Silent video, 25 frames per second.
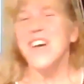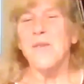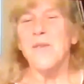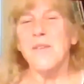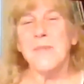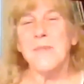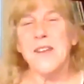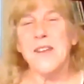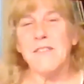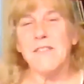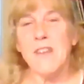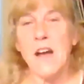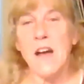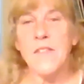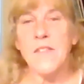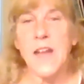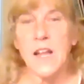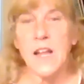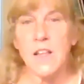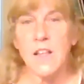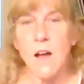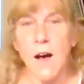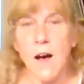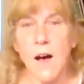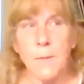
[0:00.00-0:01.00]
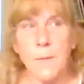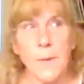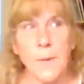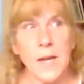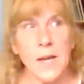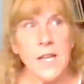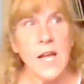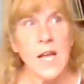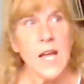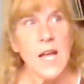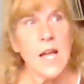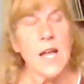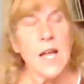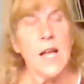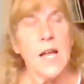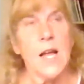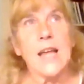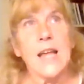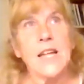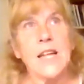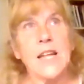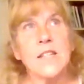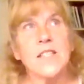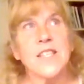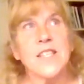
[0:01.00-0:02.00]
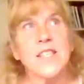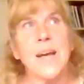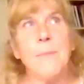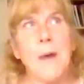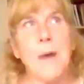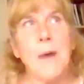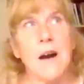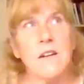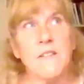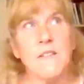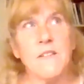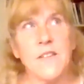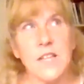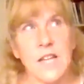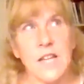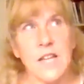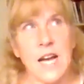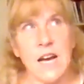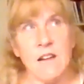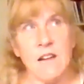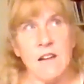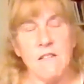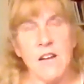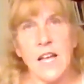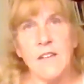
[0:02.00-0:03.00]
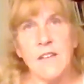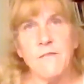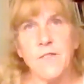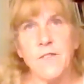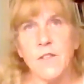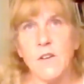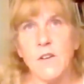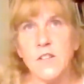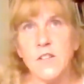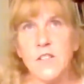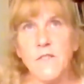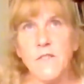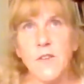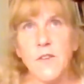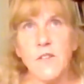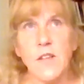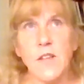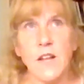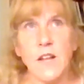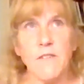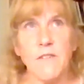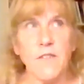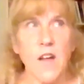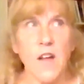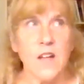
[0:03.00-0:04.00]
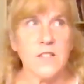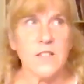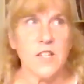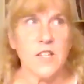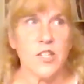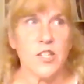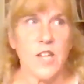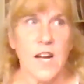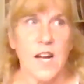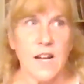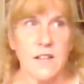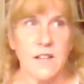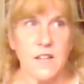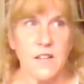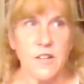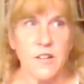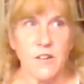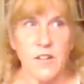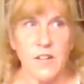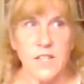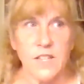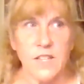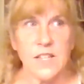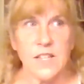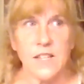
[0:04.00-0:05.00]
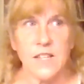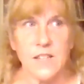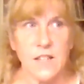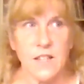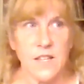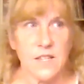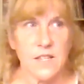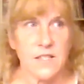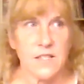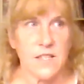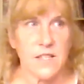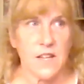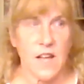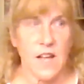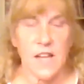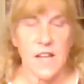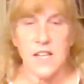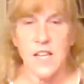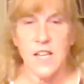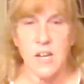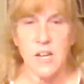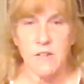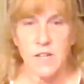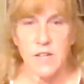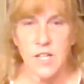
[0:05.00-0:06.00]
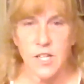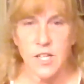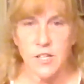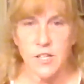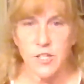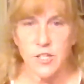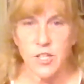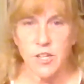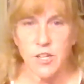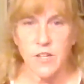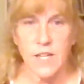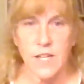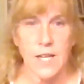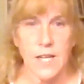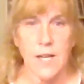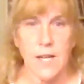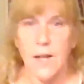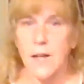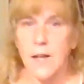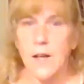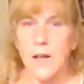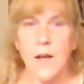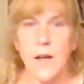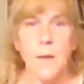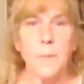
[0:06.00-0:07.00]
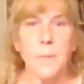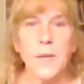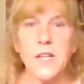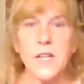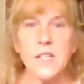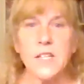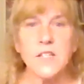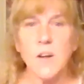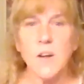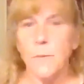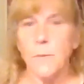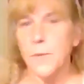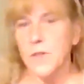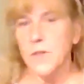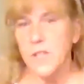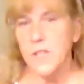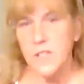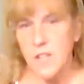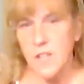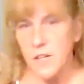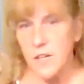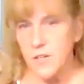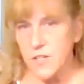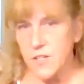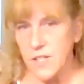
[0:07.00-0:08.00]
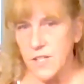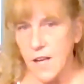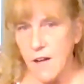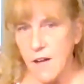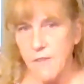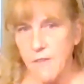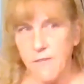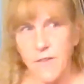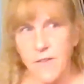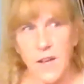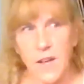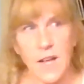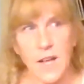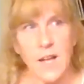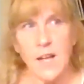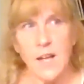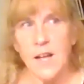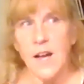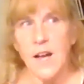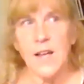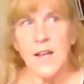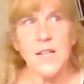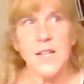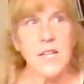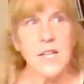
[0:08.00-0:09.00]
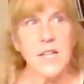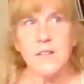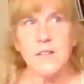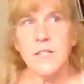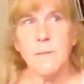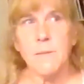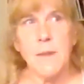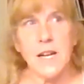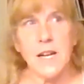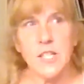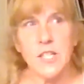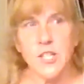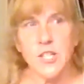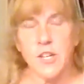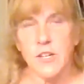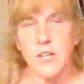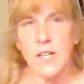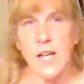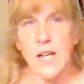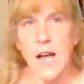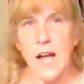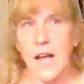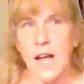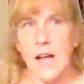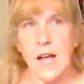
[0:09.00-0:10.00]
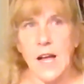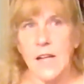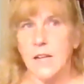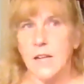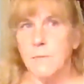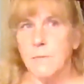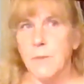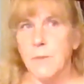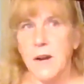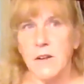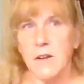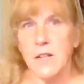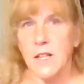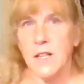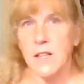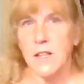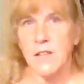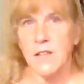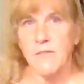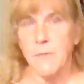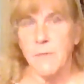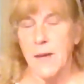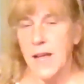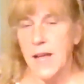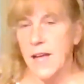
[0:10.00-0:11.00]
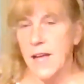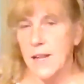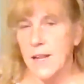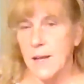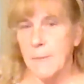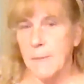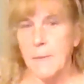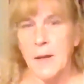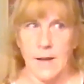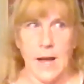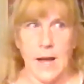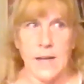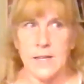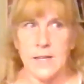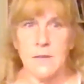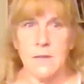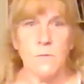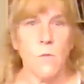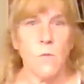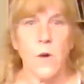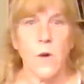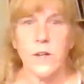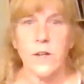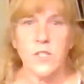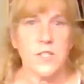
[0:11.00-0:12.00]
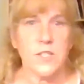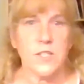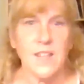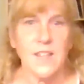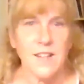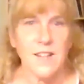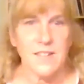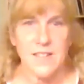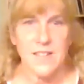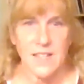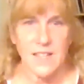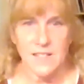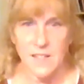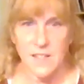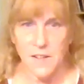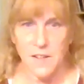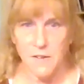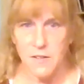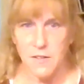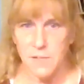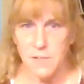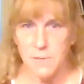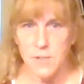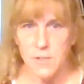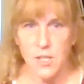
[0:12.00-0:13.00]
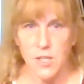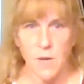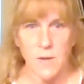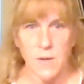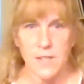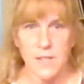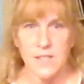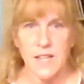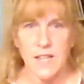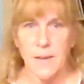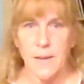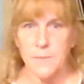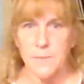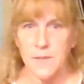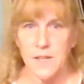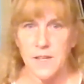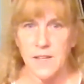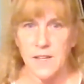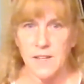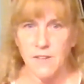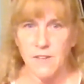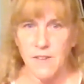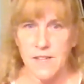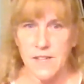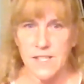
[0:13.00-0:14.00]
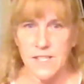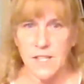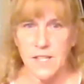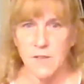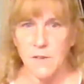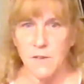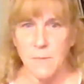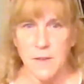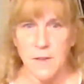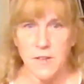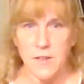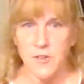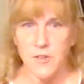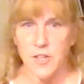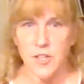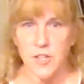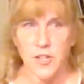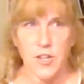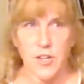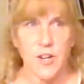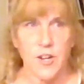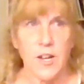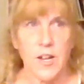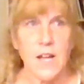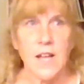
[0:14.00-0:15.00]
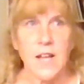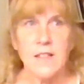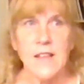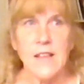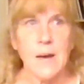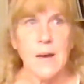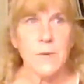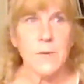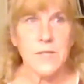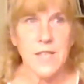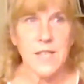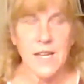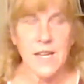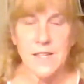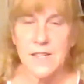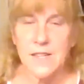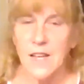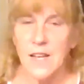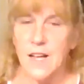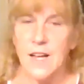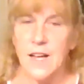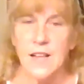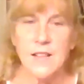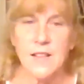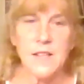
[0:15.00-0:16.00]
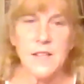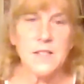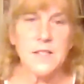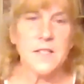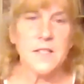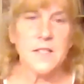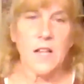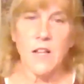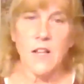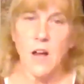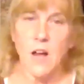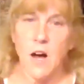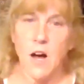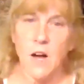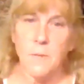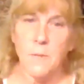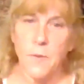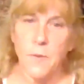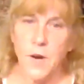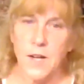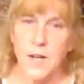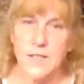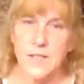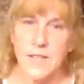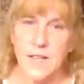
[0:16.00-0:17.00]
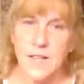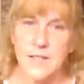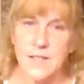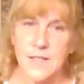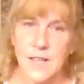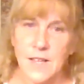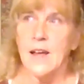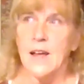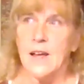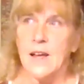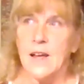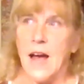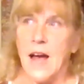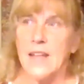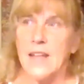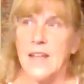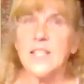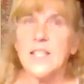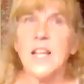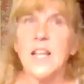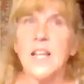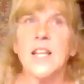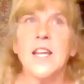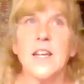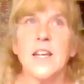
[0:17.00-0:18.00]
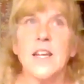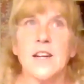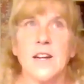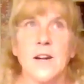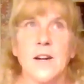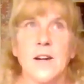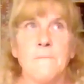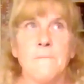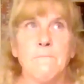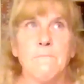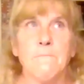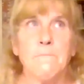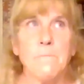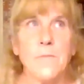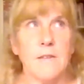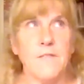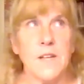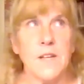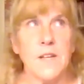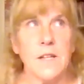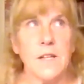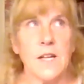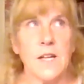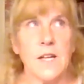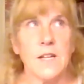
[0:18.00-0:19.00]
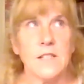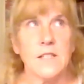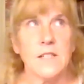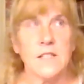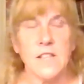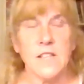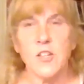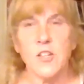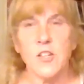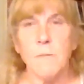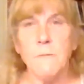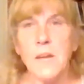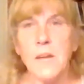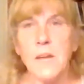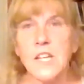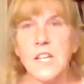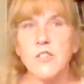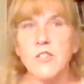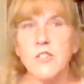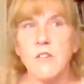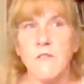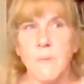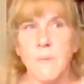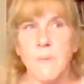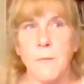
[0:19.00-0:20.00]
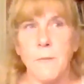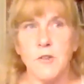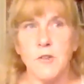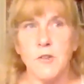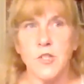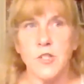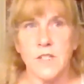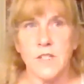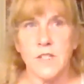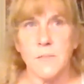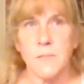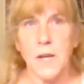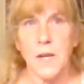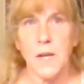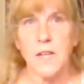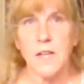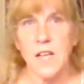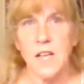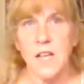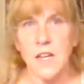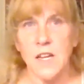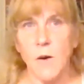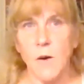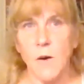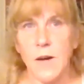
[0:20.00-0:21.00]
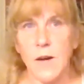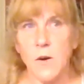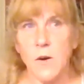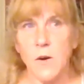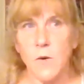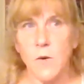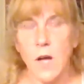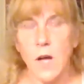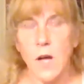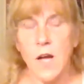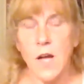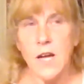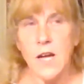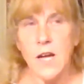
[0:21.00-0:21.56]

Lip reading: will be around that long, but I can step out of it now. And for those of you that have lost a child and you're listening to this a year into your journey, please don't put this on yourself. A year into my journey, I could barely lift my head up. I didn't watch a single dance at the Christmas show except Gracie doing Mother Ginger. That was it. This is a long process. I sit here feeling such a mixture of emotions because I know I don't